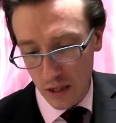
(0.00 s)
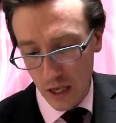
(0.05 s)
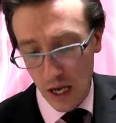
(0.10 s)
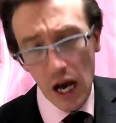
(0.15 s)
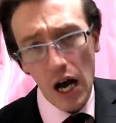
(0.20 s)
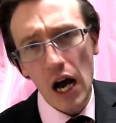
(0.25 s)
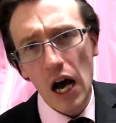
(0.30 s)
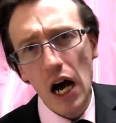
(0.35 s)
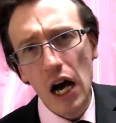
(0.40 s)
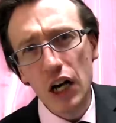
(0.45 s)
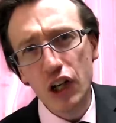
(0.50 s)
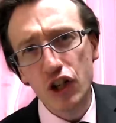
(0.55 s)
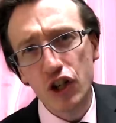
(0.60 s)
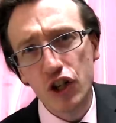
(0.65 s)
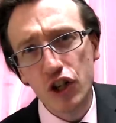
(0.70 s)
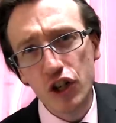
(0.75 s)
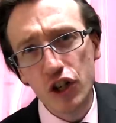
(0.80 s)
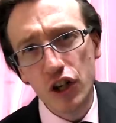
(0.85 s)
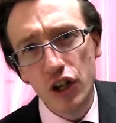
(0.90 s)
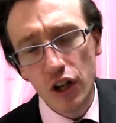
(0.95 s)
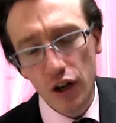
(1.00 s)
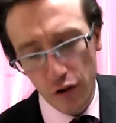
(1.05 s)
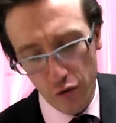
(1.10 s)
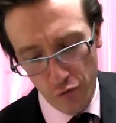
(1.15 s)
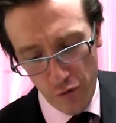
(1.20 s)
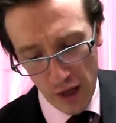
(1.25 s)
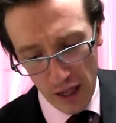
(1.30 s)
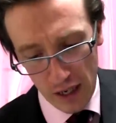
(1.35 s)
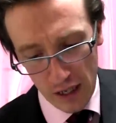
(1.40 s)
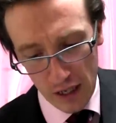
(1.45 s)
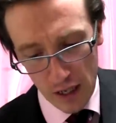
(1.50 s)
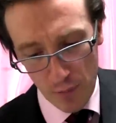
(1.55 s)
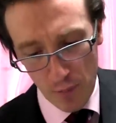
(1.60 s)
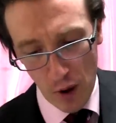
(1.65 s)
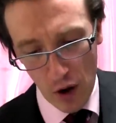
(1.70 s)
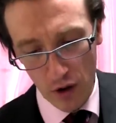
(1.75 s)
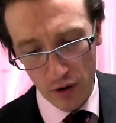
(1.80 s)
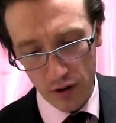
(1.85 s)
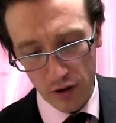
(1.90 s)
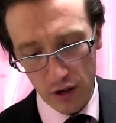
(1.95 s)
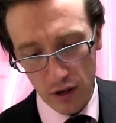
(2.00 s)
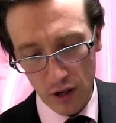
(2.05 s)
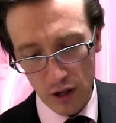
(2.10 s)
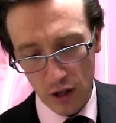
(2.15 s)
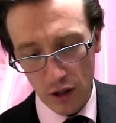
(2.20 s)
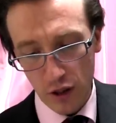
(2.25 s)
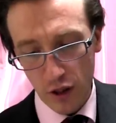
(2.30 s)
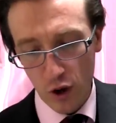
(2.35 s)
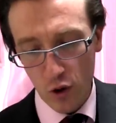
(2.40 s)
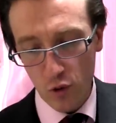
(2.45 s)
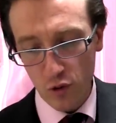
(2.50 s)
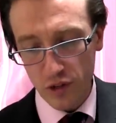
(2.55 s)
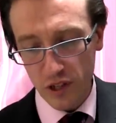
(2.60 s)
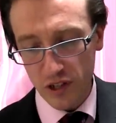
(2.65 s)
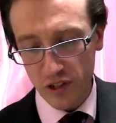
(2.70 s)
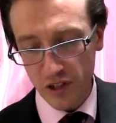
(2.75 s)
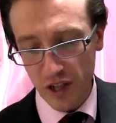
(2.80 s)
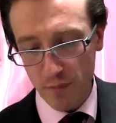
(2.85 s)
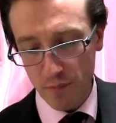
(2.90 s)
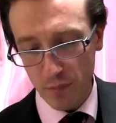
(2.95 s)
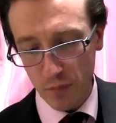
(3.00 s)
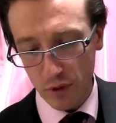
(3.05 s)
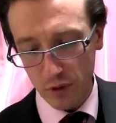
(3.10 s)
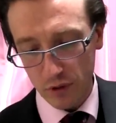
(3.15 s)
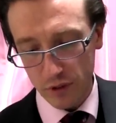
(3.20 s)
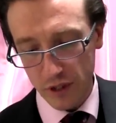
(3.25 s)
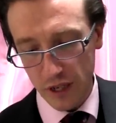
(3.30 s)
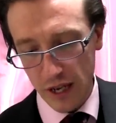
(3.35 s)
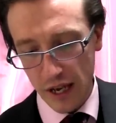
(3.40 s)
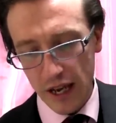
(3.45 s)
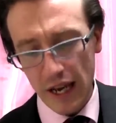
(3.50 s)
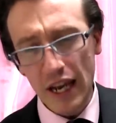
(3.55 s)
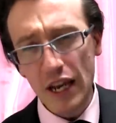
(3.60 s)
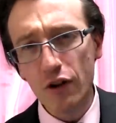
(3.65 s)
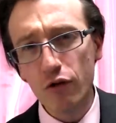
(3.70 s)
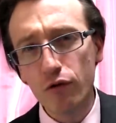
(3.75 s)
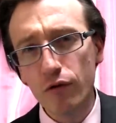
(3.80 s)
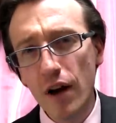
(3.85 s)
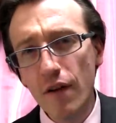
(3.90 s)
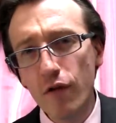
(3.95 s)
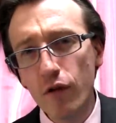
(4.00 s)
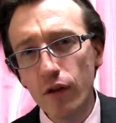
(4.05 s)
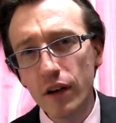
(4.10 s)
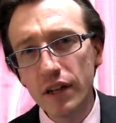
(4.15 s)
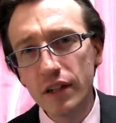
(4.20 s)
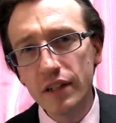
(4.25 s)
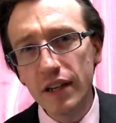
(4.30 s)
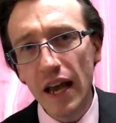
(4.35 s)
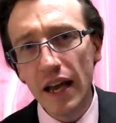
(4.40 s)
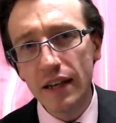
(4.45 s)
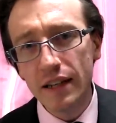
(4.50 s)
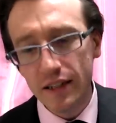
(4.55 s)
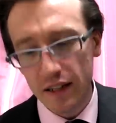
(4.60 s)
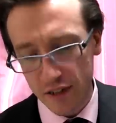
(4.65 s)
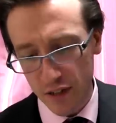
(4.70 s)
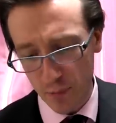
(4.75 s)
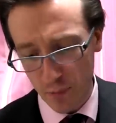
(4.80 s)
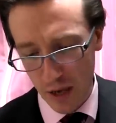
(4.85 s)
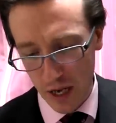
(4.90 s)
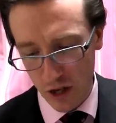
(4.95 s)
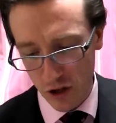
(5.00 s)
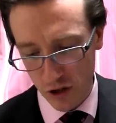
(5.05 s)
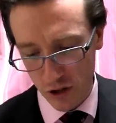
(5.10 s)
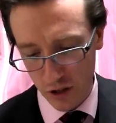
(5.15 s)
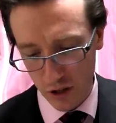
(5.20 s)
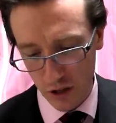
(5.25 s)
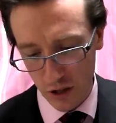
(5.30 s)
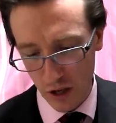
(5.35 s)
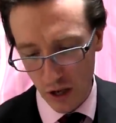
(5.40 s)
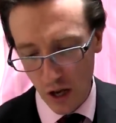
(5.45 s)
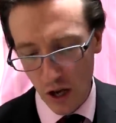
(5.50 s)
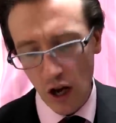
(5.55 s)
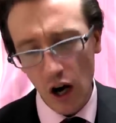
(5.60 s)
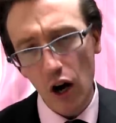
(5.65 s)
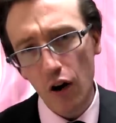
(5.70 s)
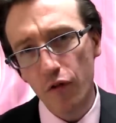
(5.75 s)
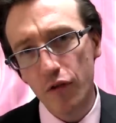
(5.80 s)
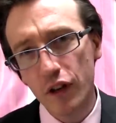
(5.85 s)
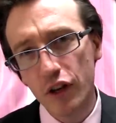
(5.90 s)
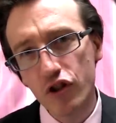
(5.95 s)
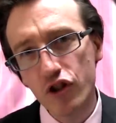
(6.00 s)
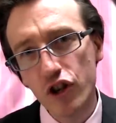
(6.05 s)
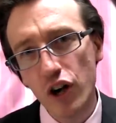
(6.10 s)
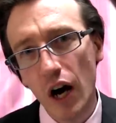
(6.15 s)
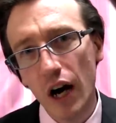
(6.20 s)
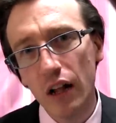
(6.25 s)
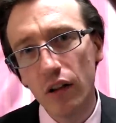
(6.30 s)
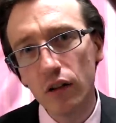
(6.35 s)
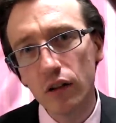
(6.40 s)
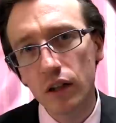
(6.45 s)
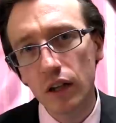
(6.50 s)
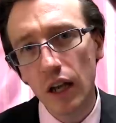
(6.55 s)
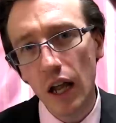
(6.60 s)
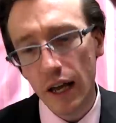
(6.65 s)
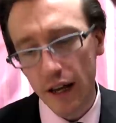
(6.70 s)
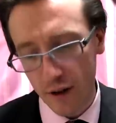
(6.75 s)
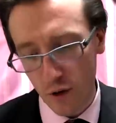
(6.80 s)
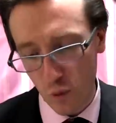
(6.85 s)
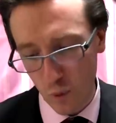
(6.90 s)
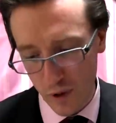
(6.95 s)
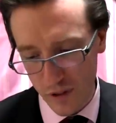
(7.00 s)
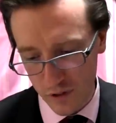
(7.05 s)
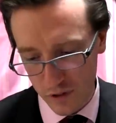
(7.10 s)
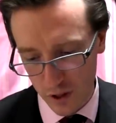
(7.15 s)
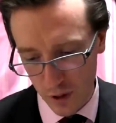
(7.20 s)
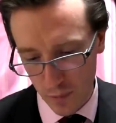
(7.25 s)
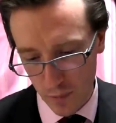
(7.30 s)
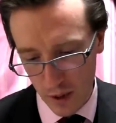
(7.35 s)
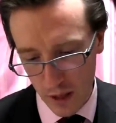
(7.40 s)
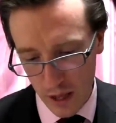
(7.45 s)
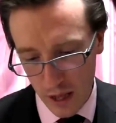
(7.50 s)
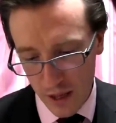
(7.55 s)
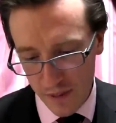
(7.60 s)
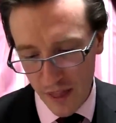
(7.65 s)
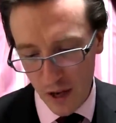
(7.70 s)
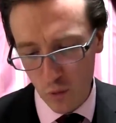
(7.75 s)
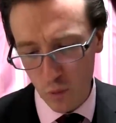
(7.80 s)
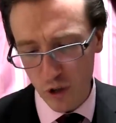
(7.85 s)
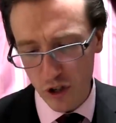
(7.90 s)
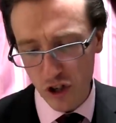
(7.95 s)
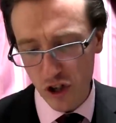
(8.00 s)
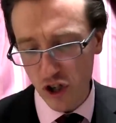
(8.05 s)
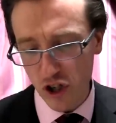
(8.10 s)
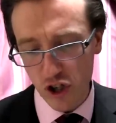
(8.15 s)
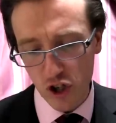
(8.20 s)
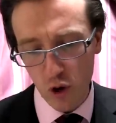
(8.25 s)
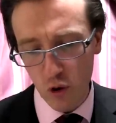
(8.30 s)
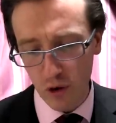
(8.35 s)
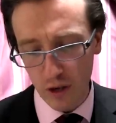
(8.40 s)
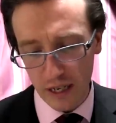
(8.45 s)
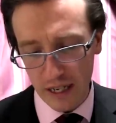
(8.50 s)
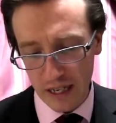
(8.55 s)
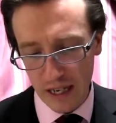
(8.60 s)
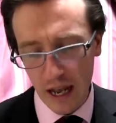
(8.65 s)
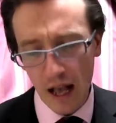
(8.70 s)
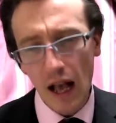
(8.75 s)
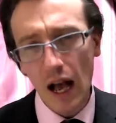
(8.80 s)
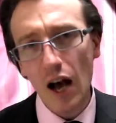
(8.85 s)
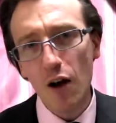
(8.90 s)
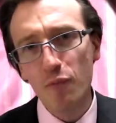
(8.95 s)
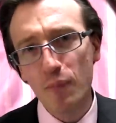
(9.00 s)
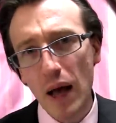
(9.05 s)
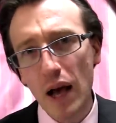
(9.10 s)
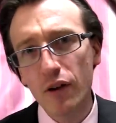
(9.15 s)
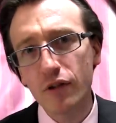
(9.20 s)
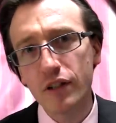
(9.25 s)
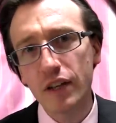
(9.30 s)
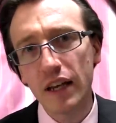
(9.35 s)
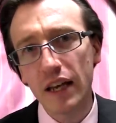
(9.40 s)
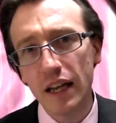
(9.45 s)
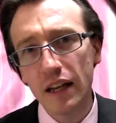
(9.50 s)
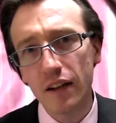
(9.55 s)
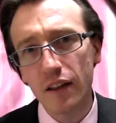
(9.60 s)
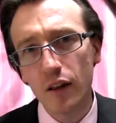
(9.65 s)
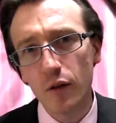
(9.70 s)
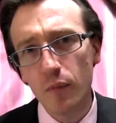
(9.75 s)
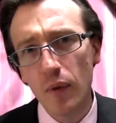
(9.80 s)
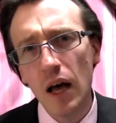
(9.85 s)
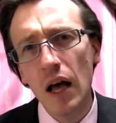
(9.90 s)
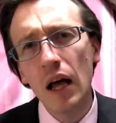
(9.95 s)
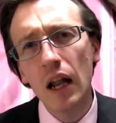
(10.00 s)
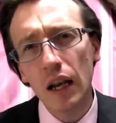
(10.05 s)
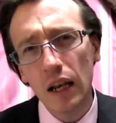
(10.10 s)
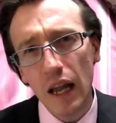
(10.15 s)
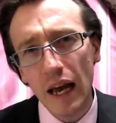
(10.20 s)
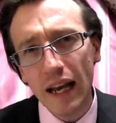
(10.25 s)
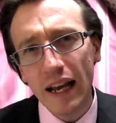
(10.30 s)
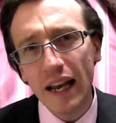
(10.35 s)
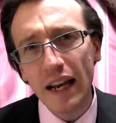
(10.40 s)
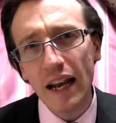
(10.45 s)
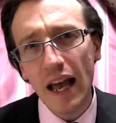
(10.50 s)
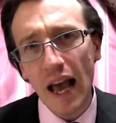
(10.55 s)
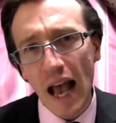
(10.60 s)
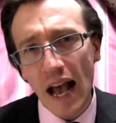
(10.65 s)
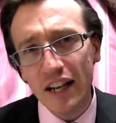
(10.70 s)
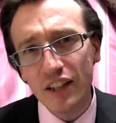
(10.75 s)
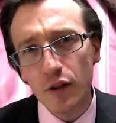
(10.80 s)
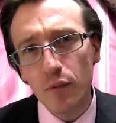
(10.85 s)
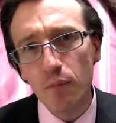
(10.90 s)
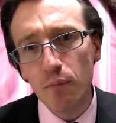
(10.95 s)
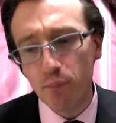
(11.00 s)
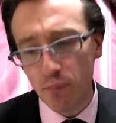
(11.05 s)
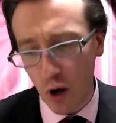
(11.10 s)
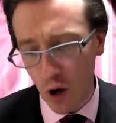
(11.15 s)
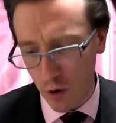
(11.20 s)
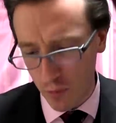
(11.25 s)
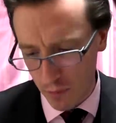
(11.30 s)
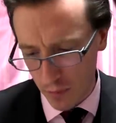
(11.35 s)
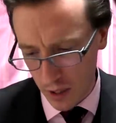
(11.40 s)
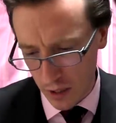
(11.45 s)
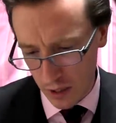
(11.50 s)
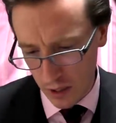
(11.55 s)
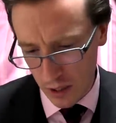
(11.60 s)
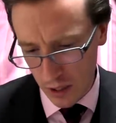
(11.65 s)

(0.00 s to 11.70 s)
A hush fell upon those assembled in reverent anticipation of the childlike wisdom that was surely about to hit them like an atom bomb,